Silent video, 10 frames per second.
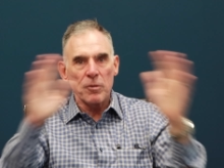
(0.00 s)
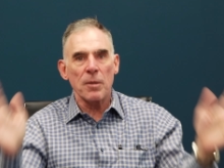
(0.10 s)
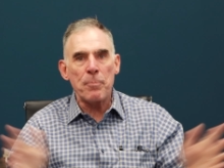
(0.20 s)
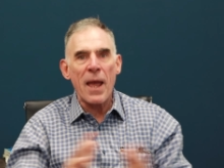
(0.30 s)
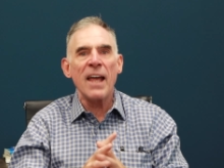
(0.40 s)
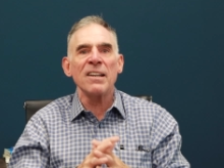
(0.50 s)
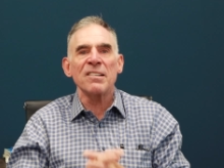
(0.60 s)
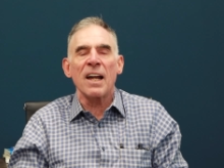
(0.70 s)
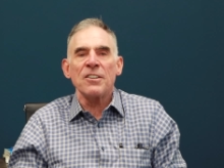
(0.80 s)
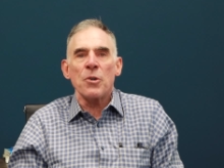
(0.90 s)

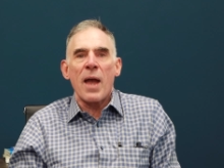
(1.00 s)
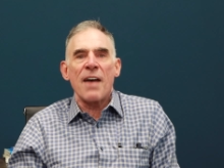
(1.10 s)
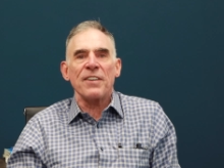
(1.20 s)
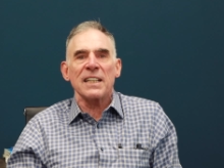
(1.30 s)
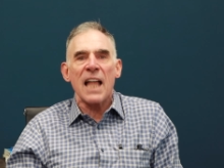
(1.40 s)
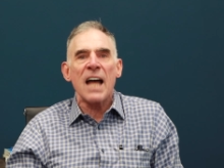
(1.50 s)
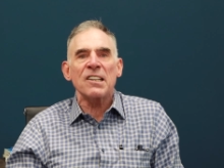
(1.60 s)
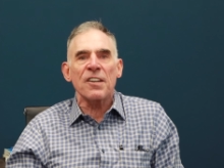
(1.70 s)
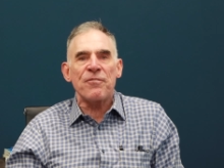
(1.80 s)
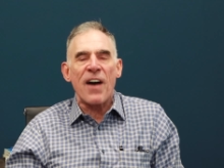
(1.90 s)
depends on you having
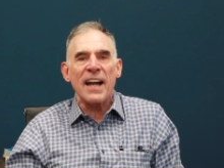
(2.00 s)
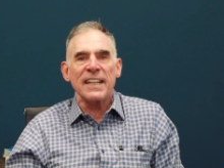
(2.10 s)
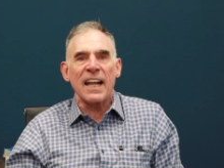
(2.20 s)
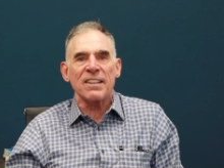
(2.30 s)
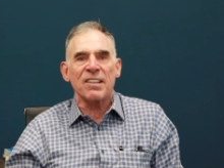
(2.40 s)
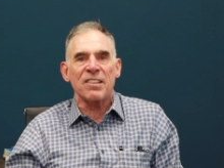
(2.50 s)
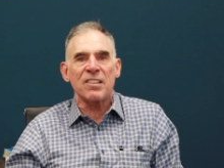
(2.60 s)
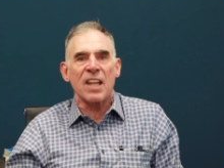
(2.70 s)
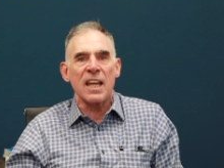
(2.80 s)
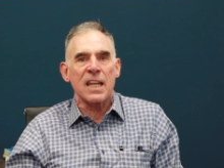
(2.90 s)
lots of finances
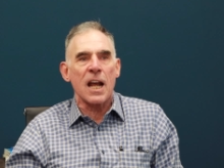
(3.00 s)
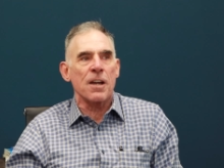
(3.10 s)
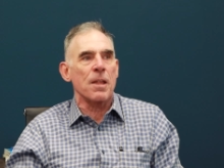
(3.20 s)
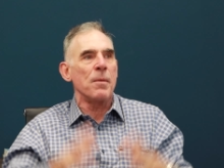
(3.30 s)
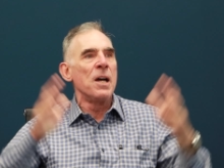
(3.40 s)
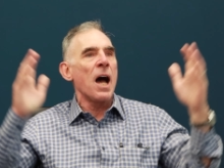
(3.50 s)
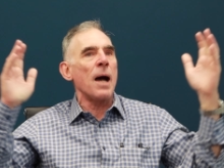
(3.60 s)
to take care of them.